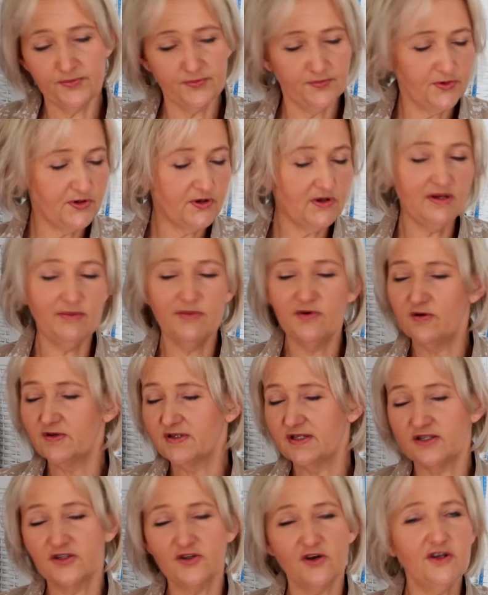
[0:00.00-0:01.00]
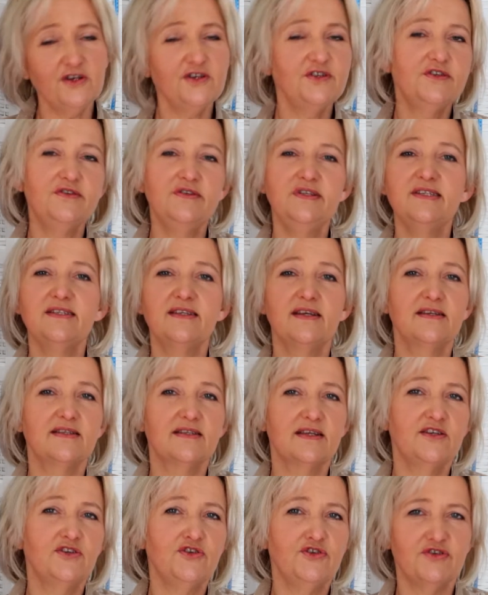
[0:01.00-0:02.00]
purely because it's got unisex
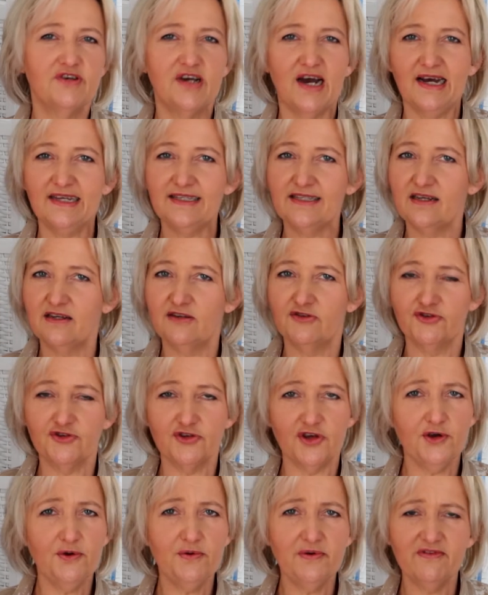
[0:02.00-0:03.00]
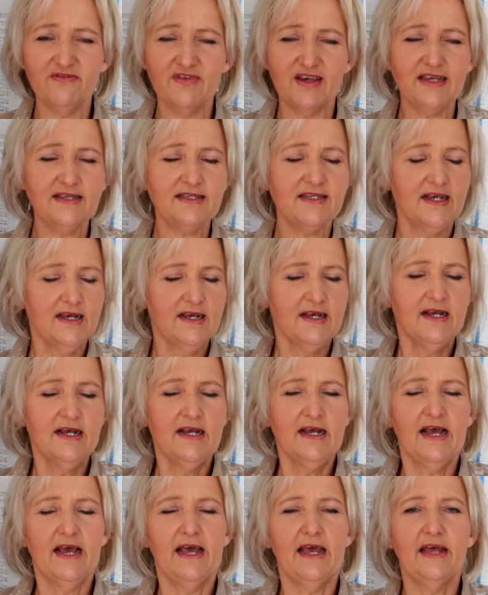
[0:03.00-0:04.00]
and you guys can sew with us.
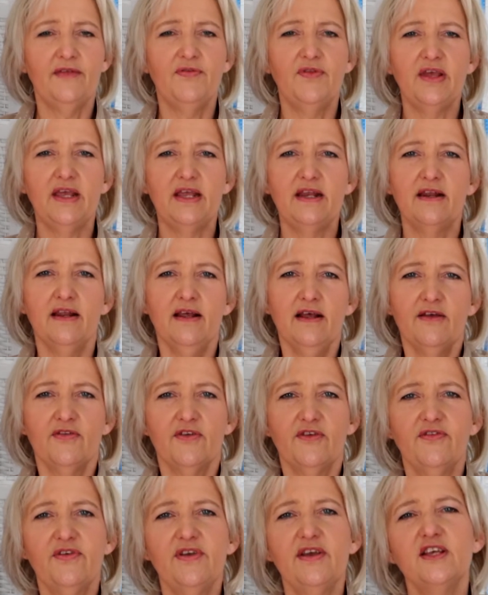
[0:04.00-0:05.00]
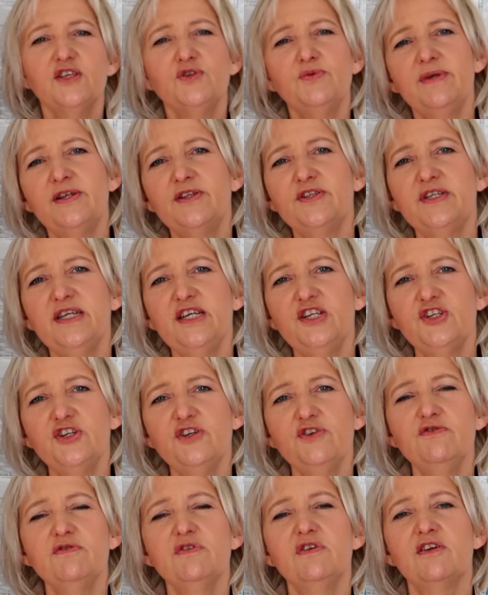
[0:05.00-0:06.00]
And then the thing is, we're
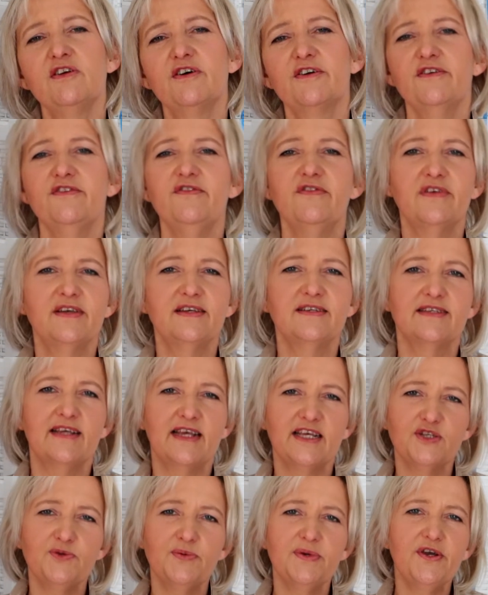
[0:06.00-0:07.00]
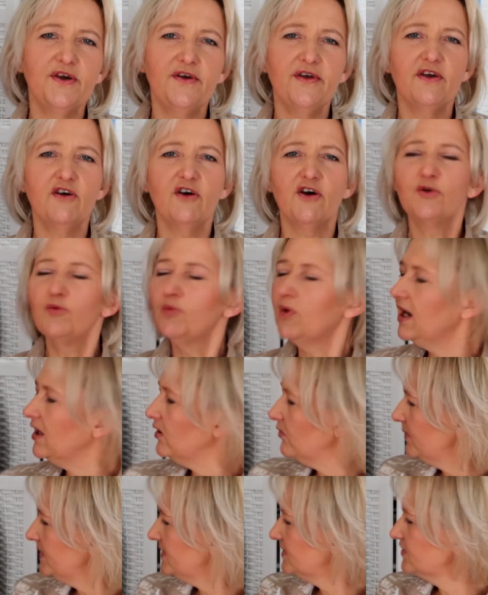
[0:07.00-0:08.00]
teaching you a lot of things as we're going on
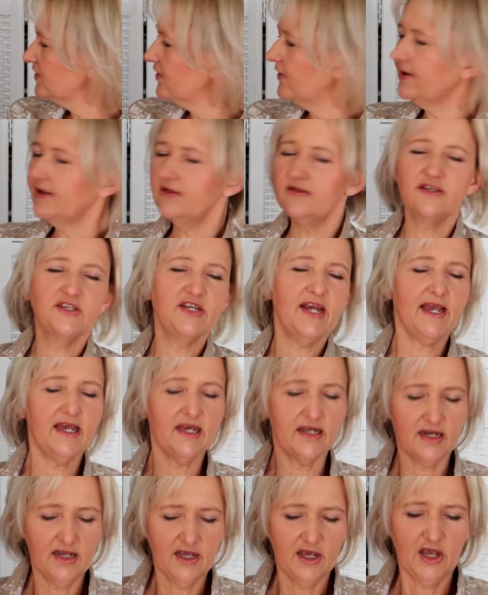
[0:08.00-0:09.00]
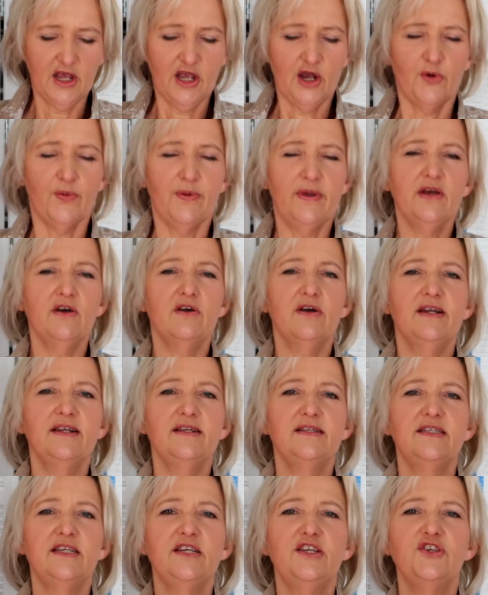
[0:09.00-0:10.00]
while we're sewing the jacket. We are going
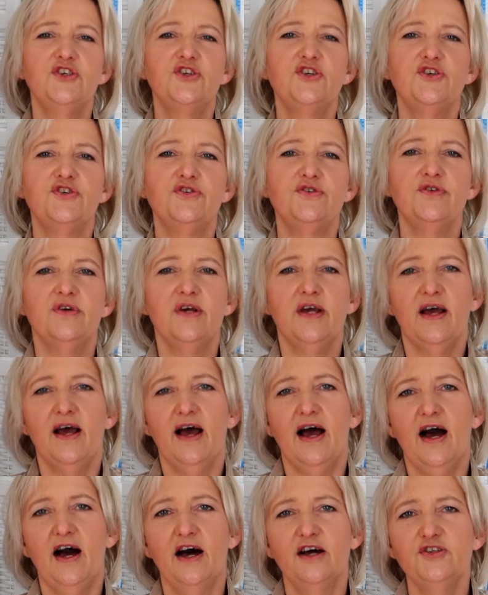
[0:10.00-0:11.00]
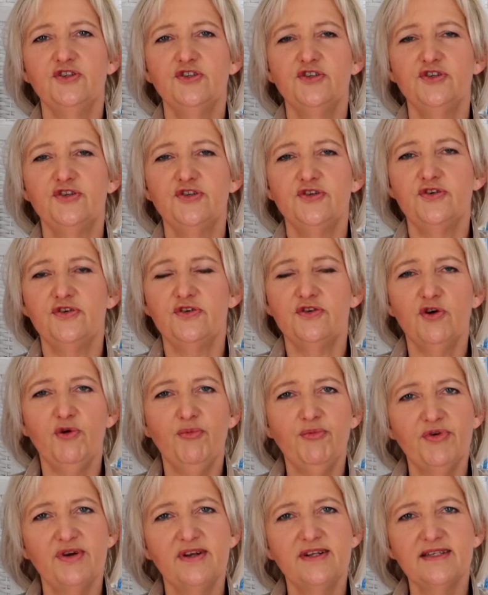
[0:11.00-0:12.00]
to teach you how to do your
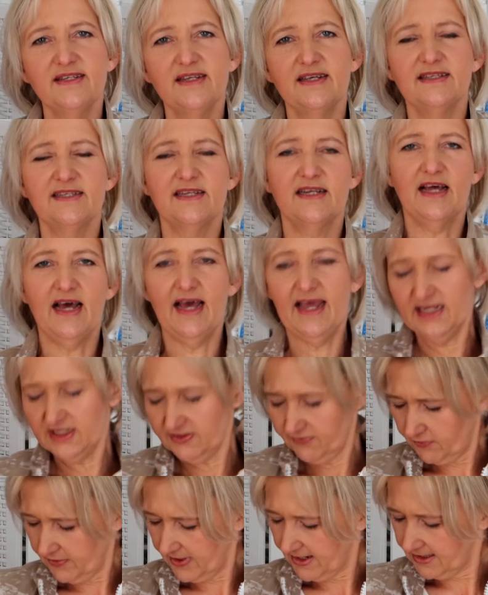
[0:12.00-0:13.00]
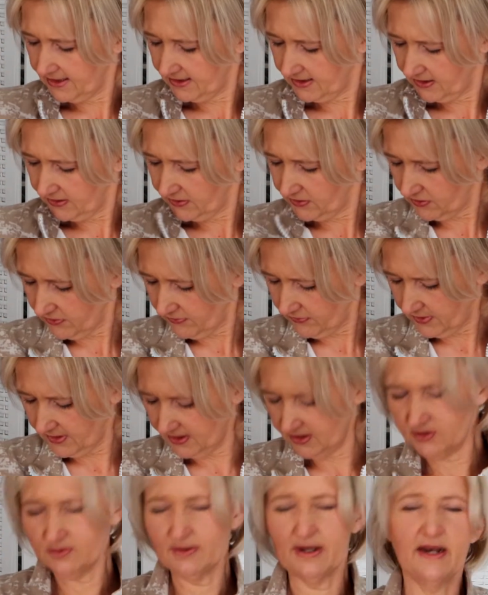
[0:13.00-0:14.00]
princess lines, for instance, on
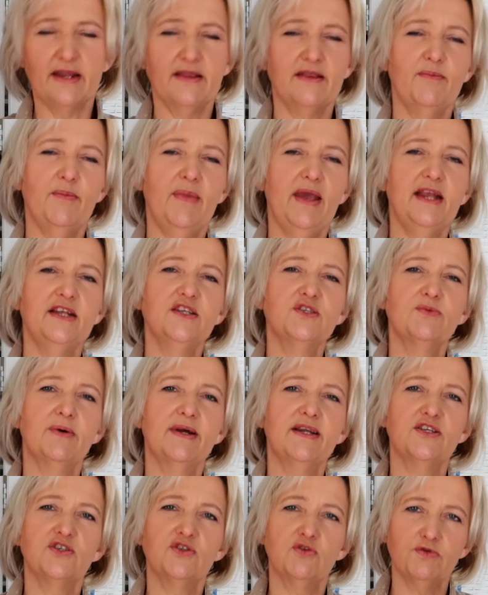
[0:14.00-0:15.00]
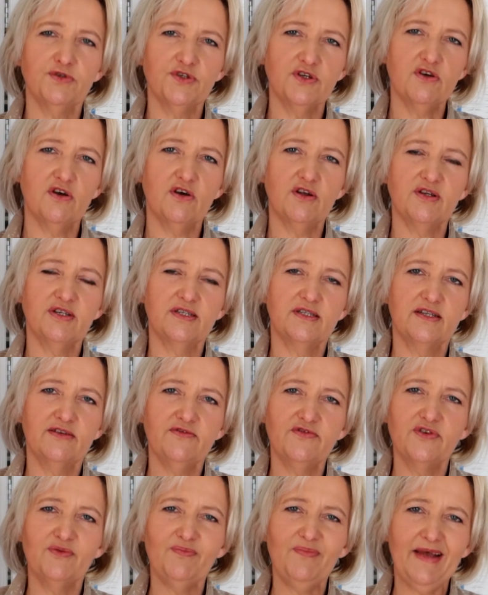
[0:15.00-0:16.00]
this one. The men's one has also got
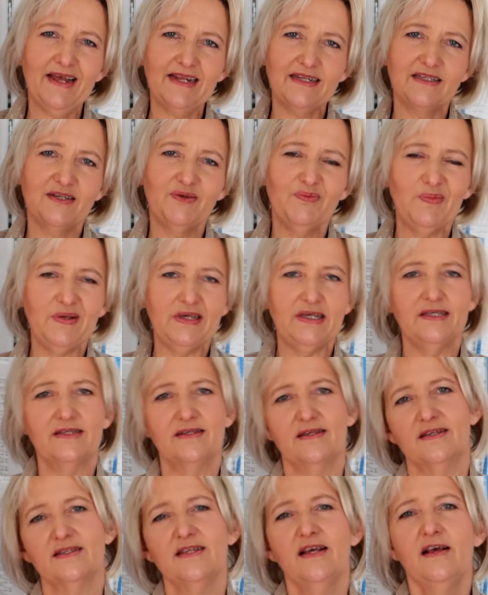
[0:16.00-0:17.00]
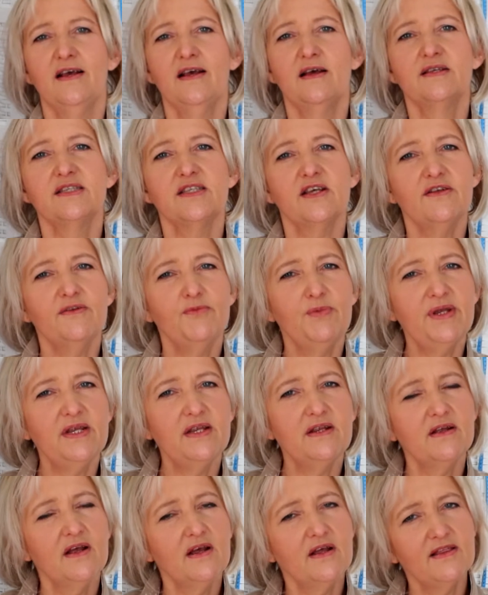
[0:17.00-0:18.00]
different pattern pieces. So
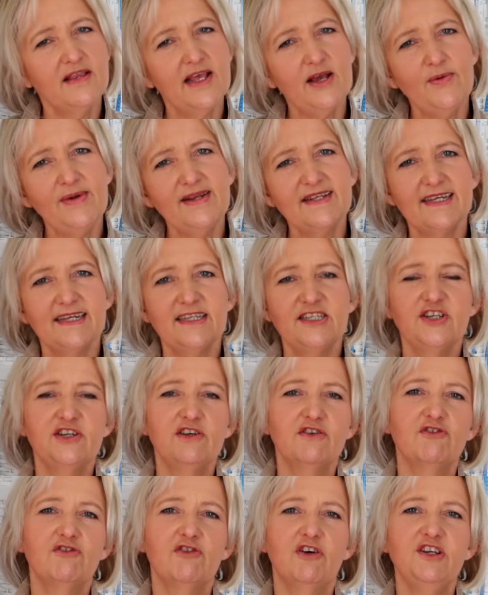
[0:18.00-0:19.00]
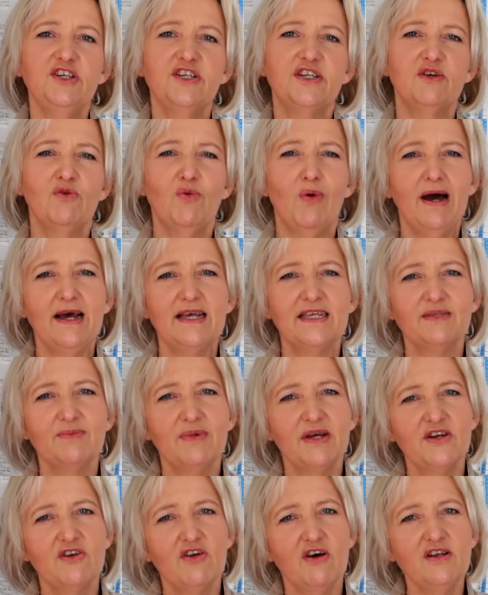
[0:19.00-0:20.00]
we're touching on notching. Why is
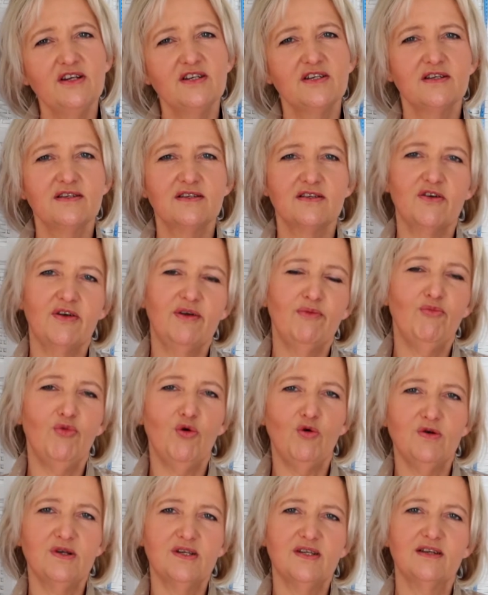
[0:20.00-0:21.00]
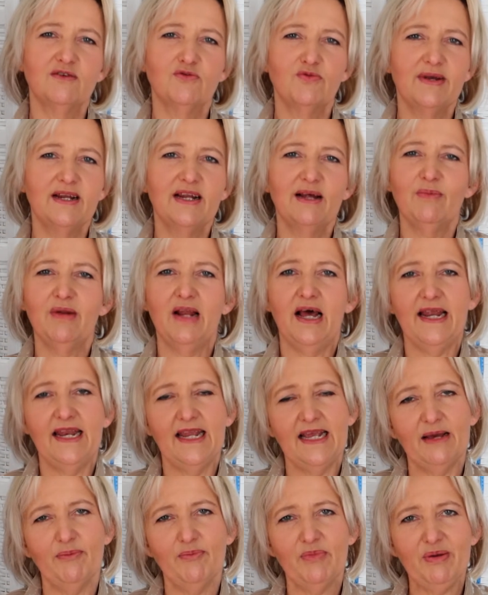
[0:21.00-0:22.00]
my notches so important when I'm
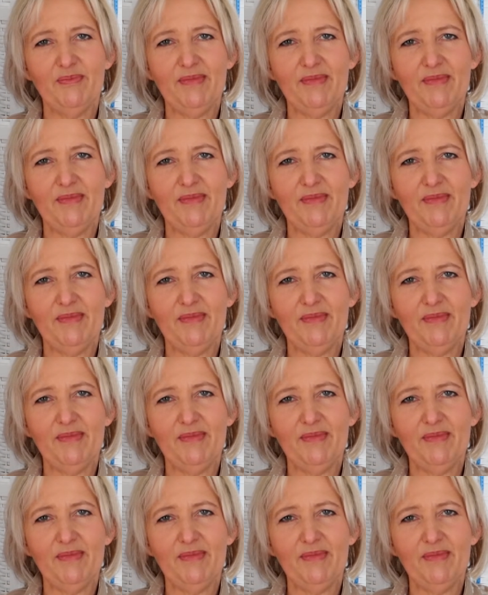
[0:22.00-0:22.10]
lining up my